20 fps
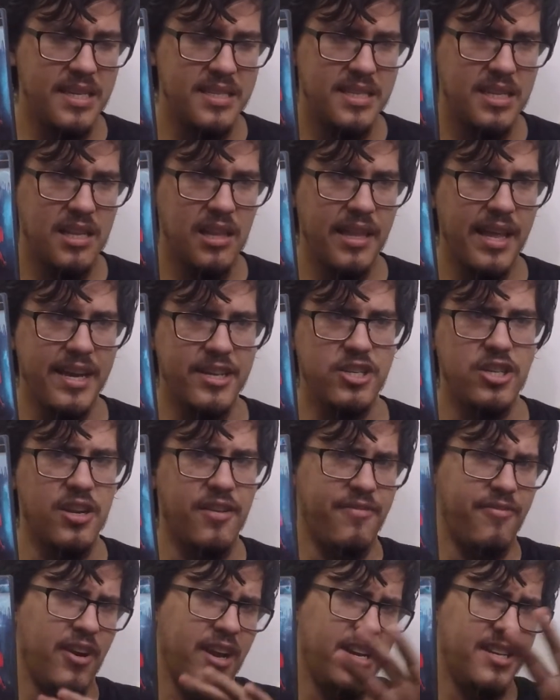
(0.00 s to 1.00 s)
disc
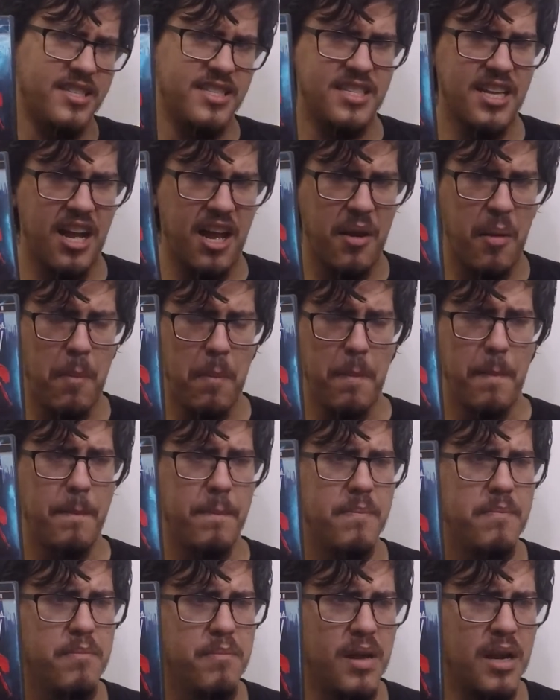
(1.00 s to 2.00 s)
collection of Frankenstein,
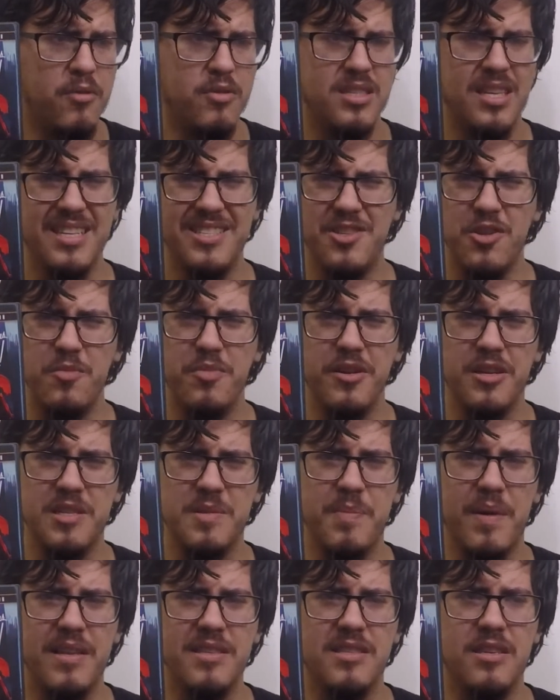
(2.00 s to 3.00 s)
but it was like
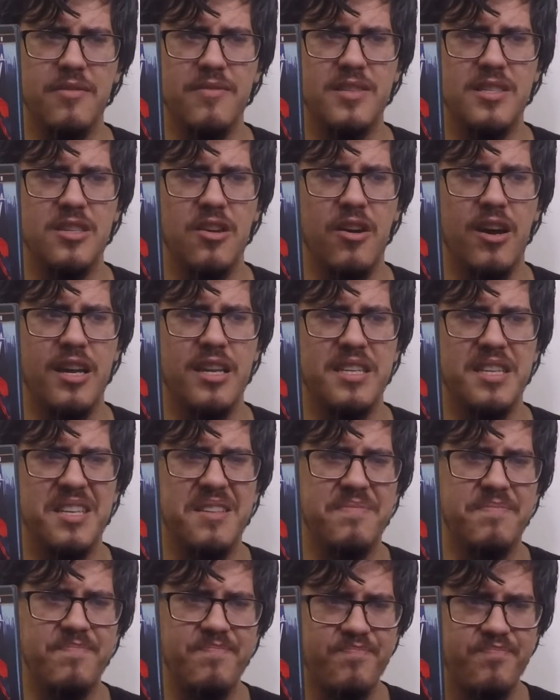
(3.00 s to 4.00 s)
super expensive, so I
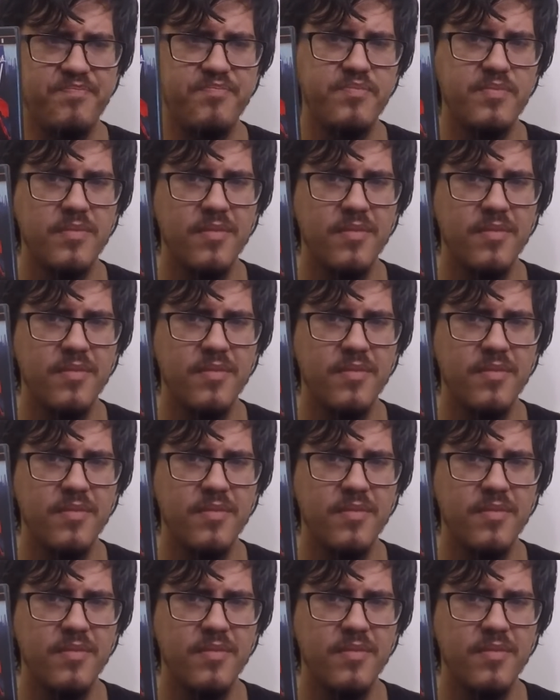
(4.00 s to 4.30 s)
didn't